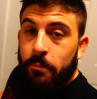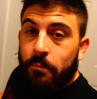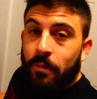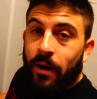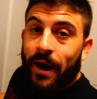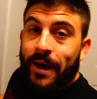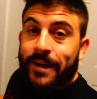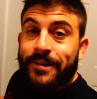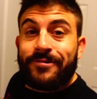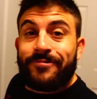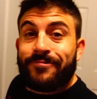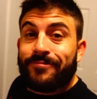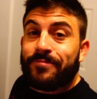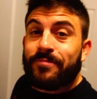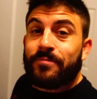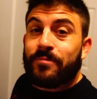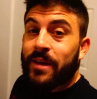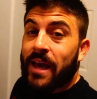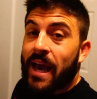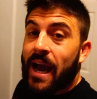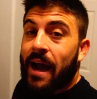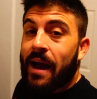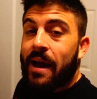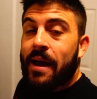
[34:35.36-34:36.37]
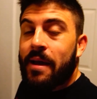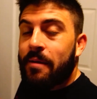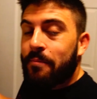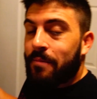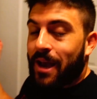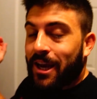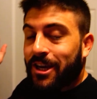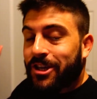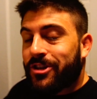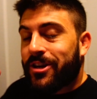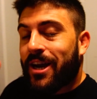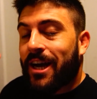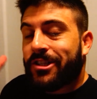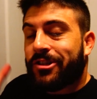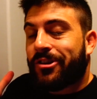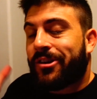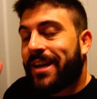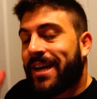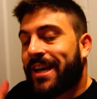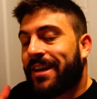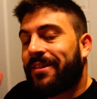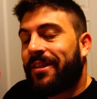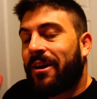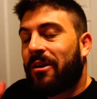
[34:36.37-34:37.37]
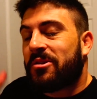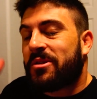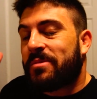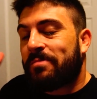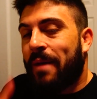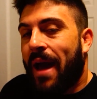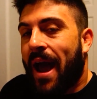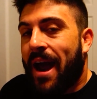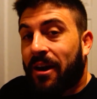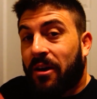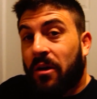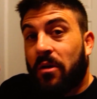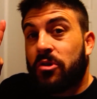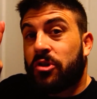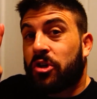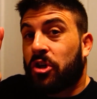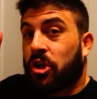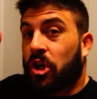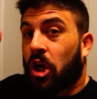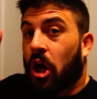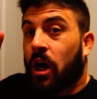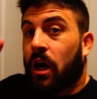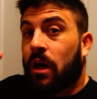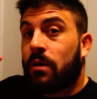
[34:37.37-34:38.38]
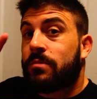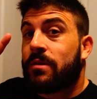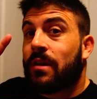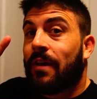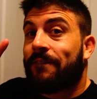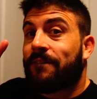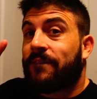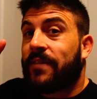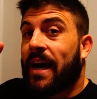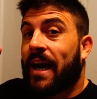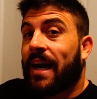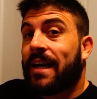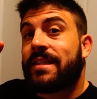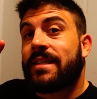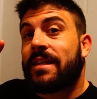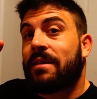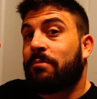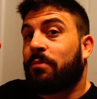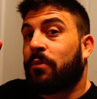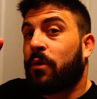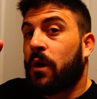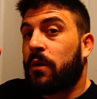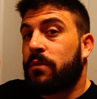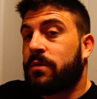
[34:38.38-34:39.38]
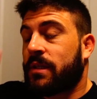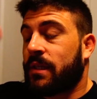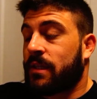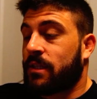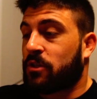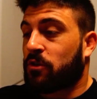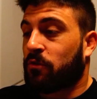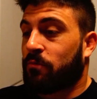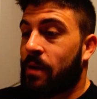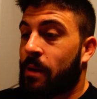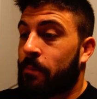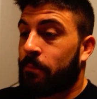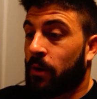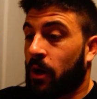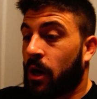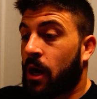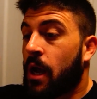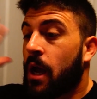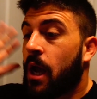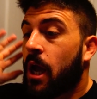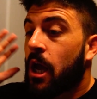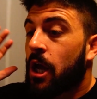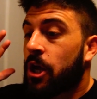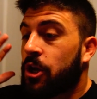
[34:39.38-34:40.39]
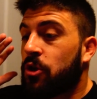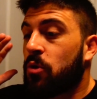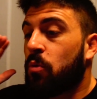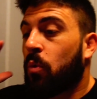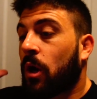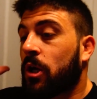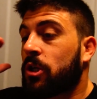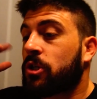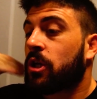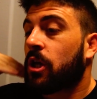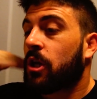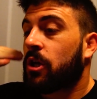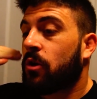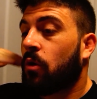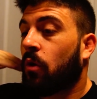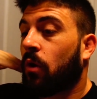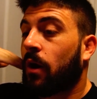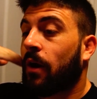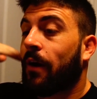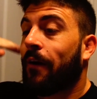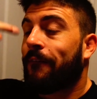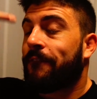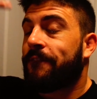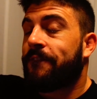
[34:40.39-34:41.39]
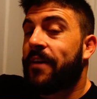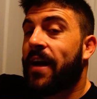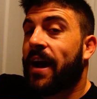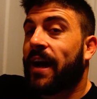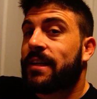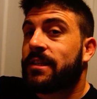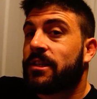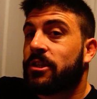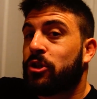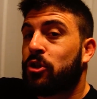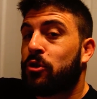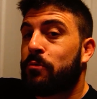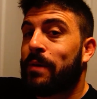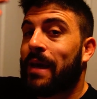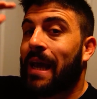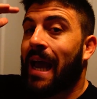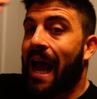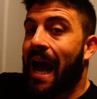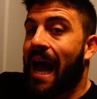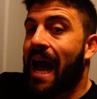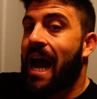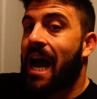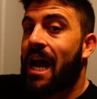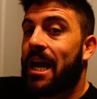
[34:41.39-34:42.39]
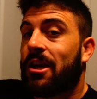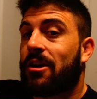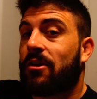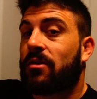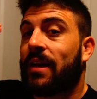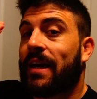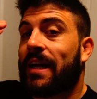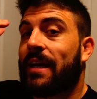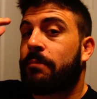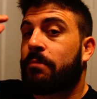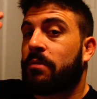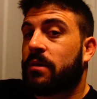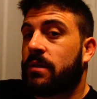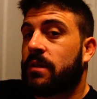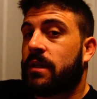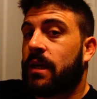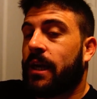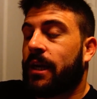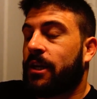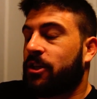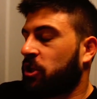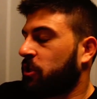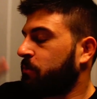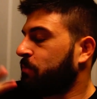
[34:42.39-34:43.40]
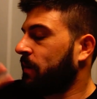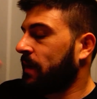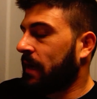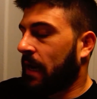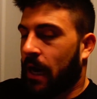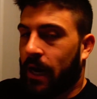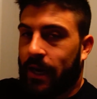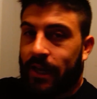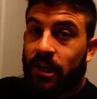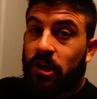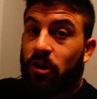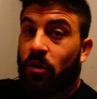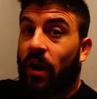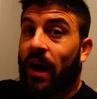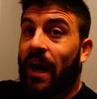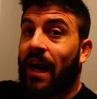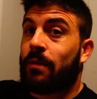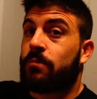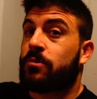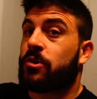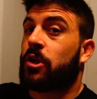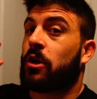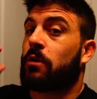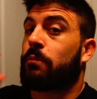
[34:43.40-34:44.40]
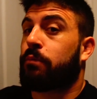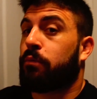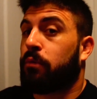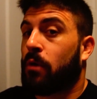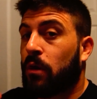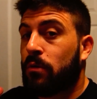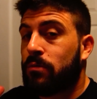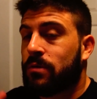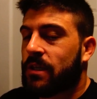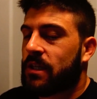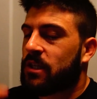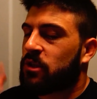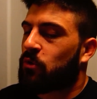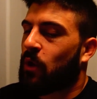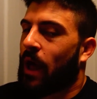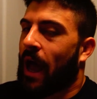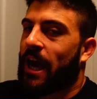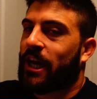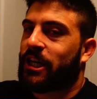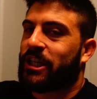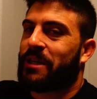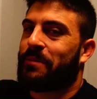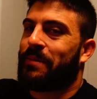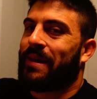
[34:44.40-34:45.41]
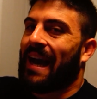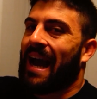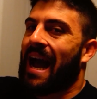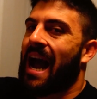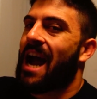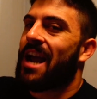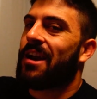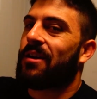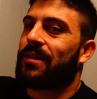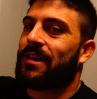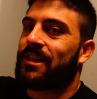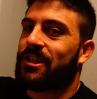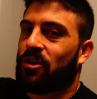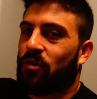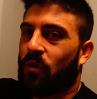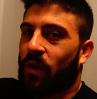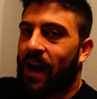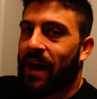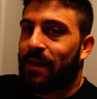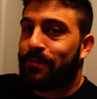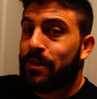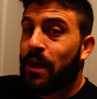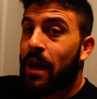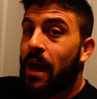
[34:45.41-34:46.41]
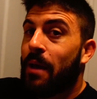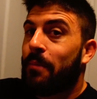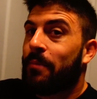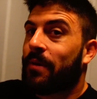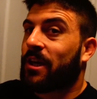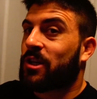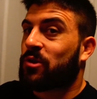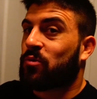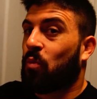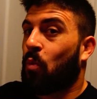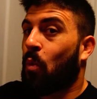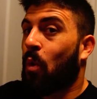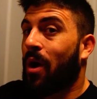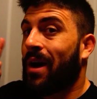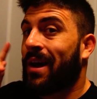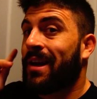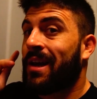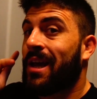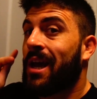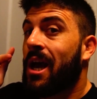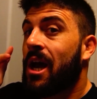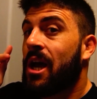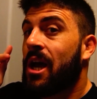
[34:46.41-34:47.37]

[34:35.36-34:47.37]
But yeah, make sure you guys are hitting those macros. Your carbs, fats, and proteins. Remember, you want your fats to be higher in percentages, but not in grams. Your proteins will actually be higher in grams because 1